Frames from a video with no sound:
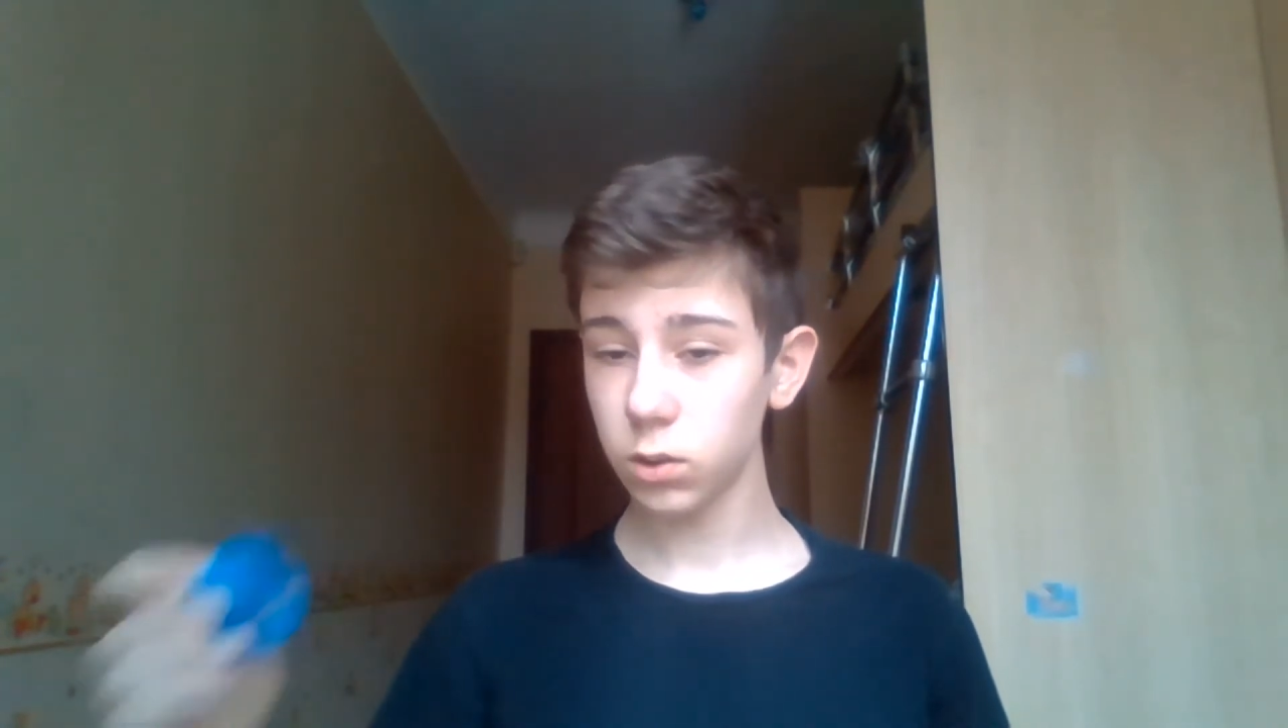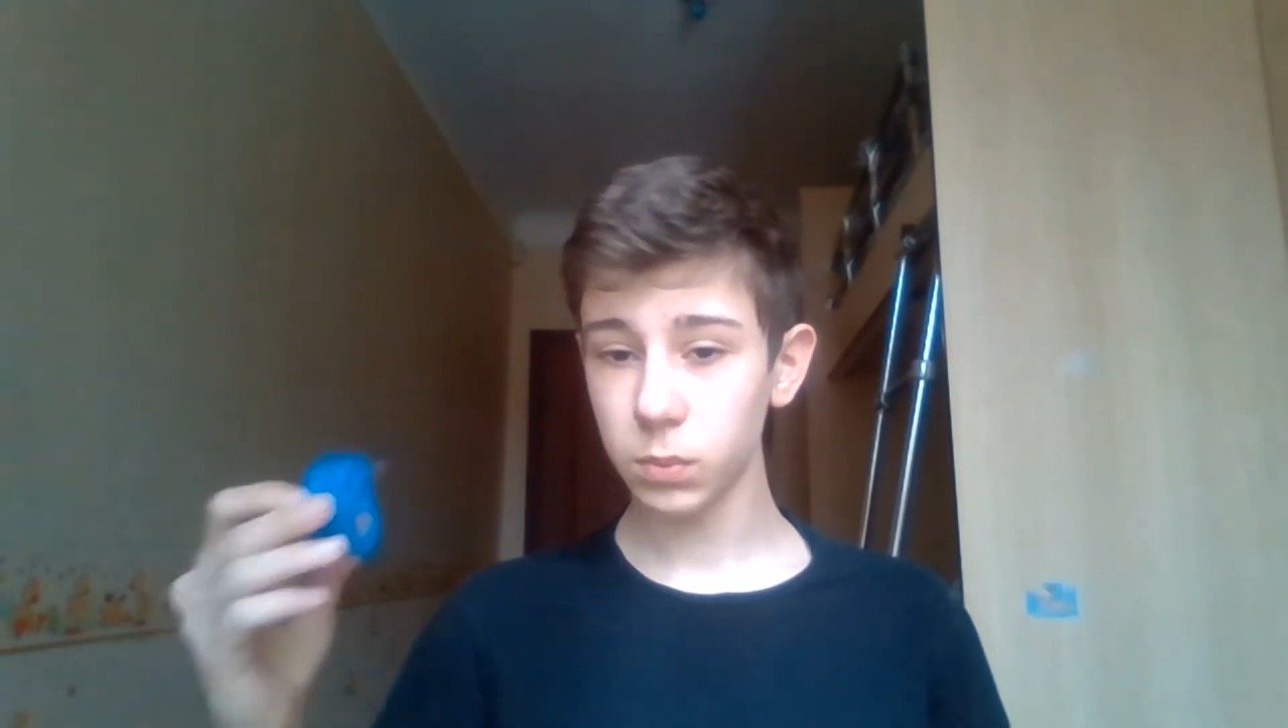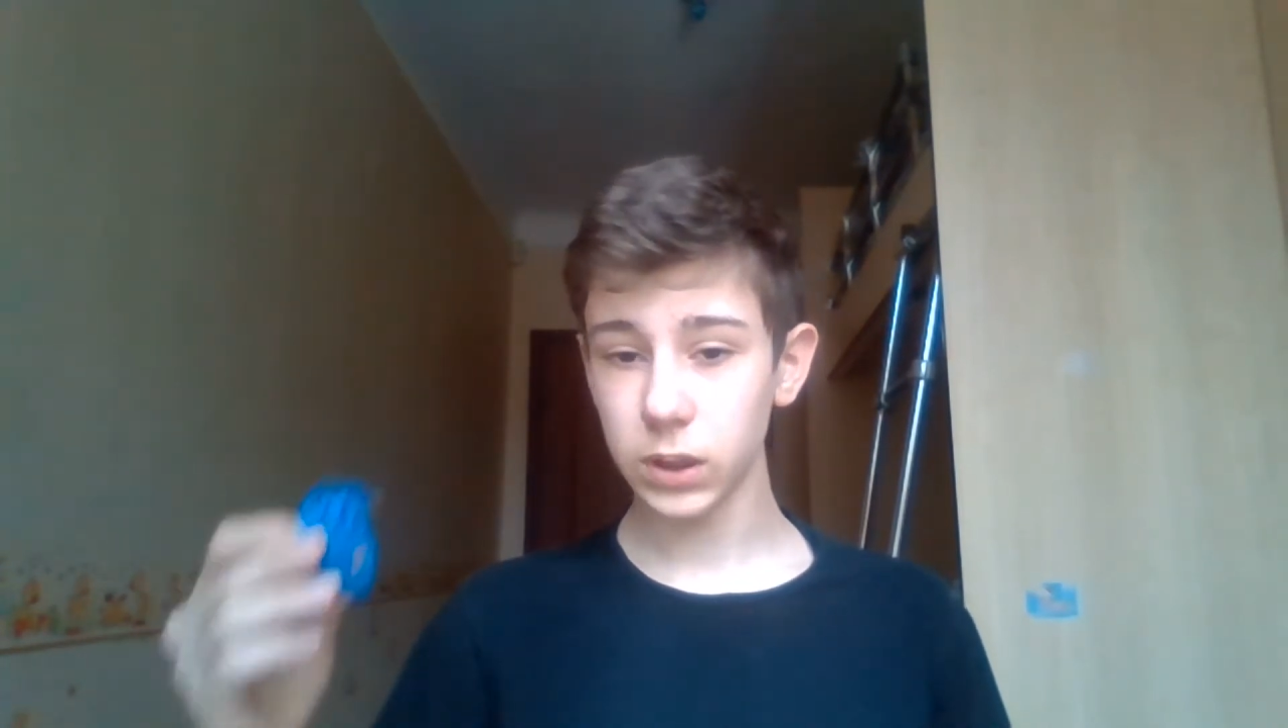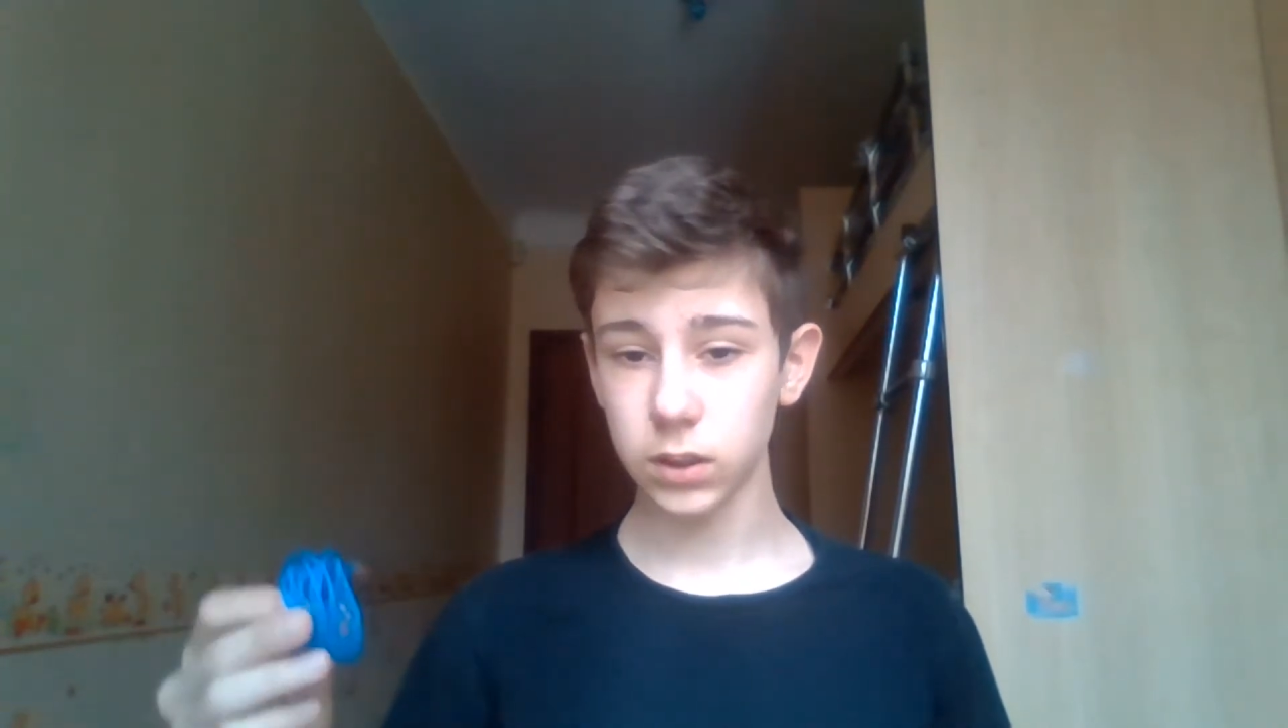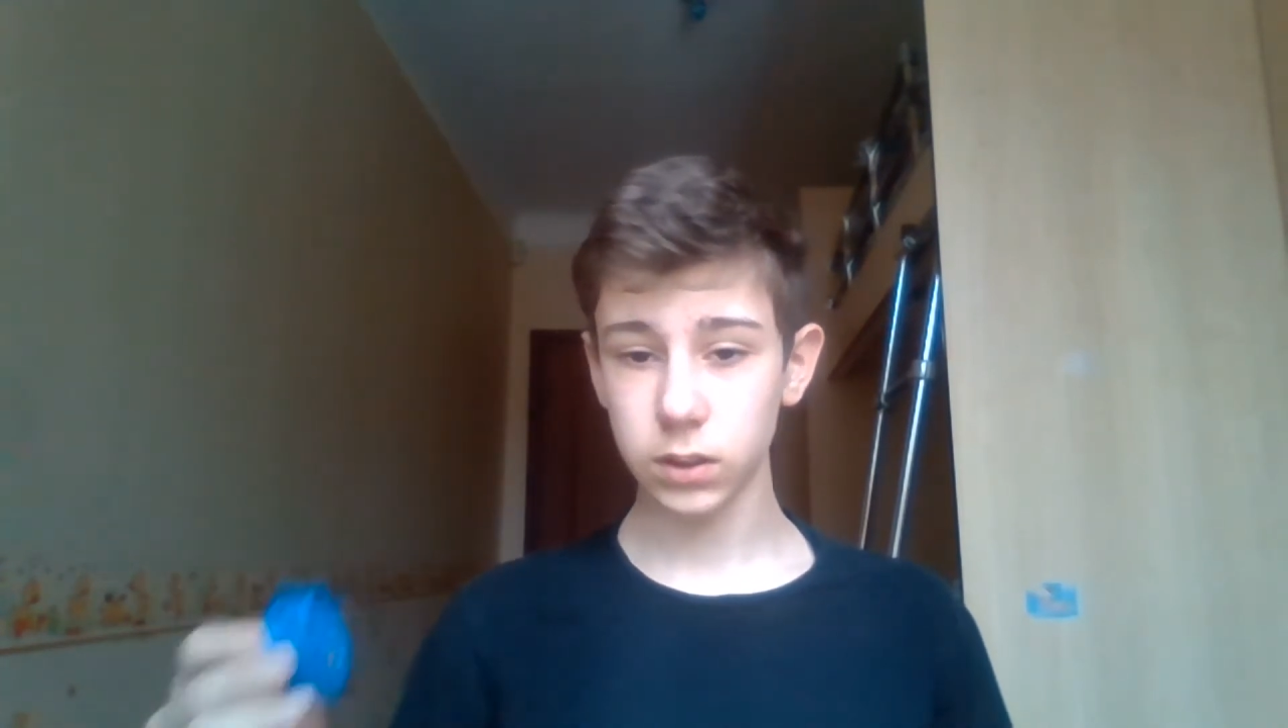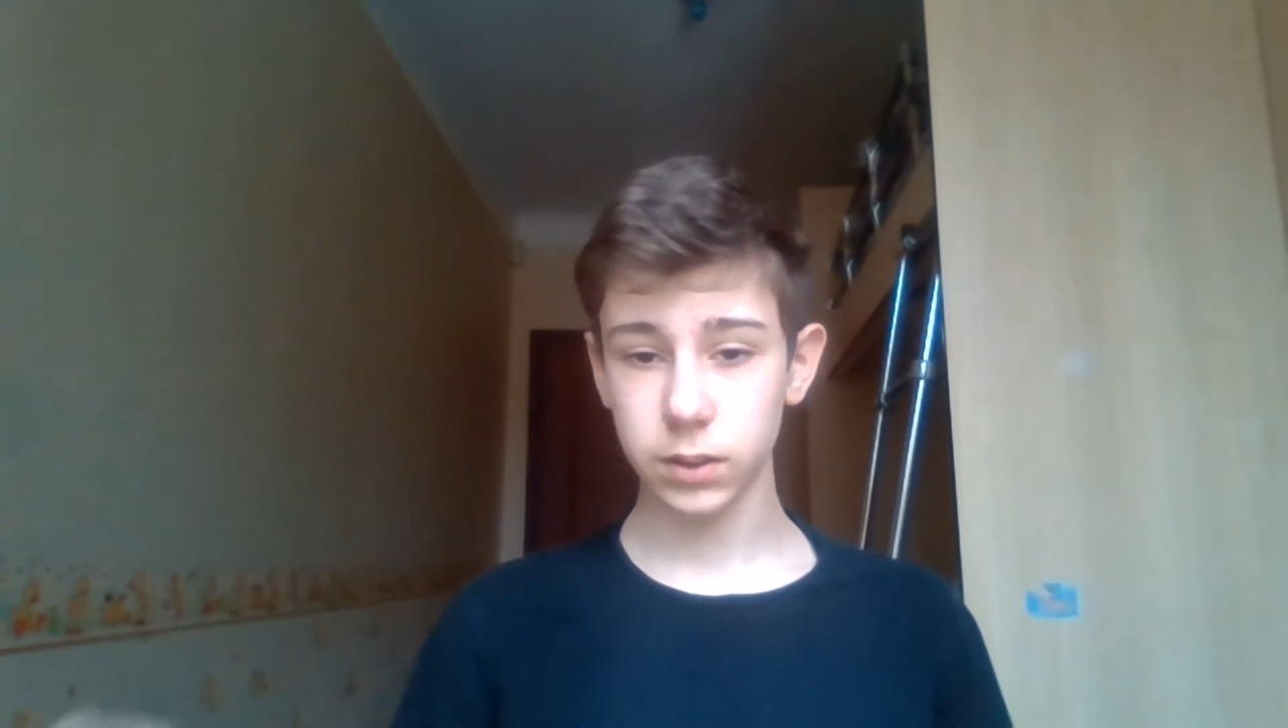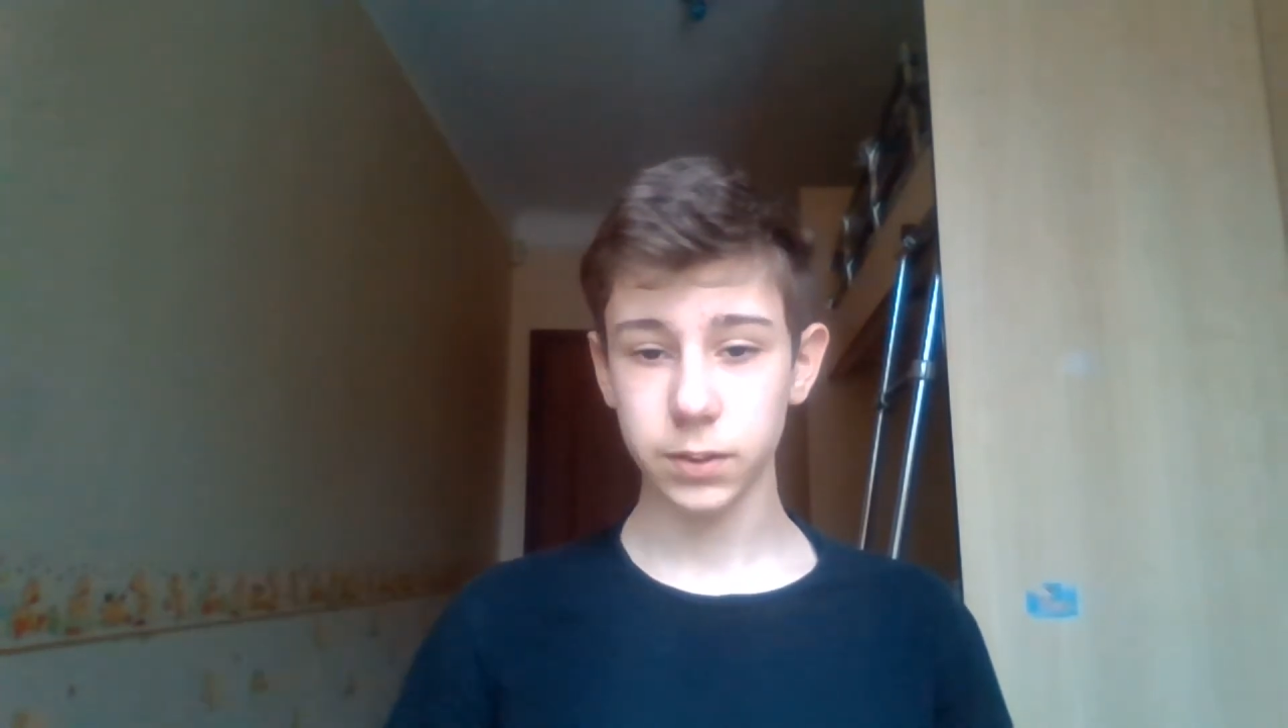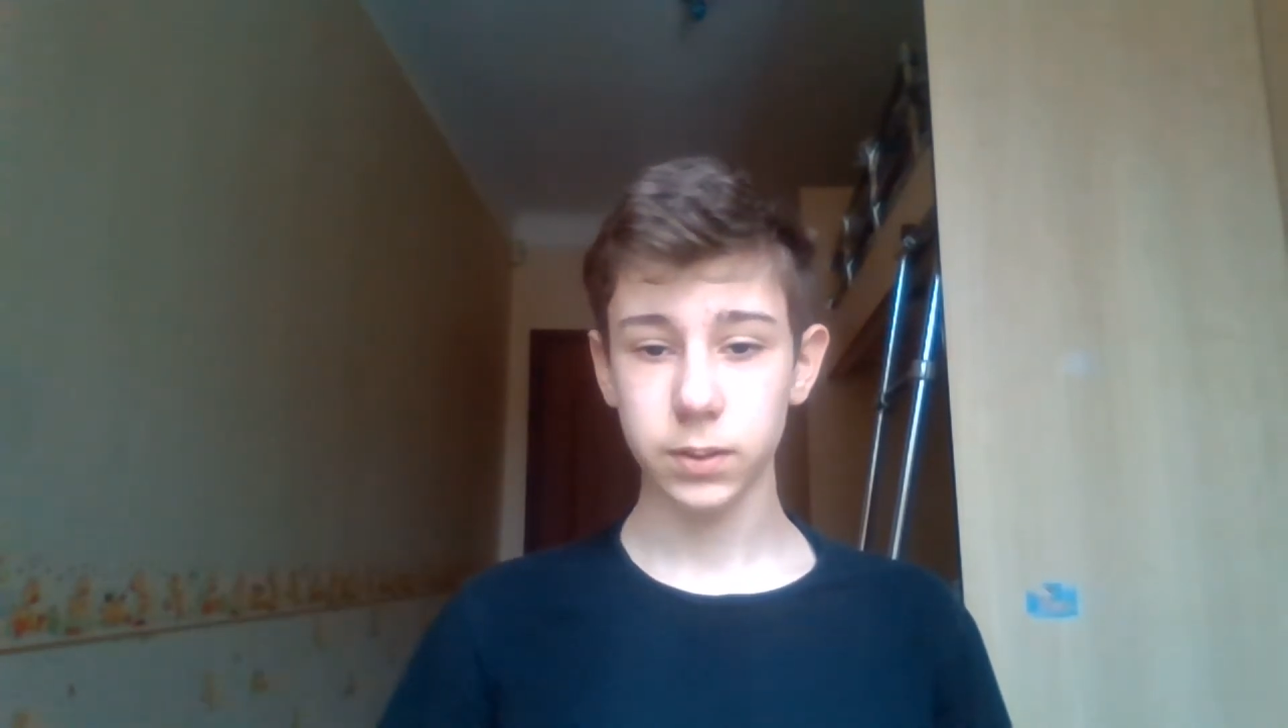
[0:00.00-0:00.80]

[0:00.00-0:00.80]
meters,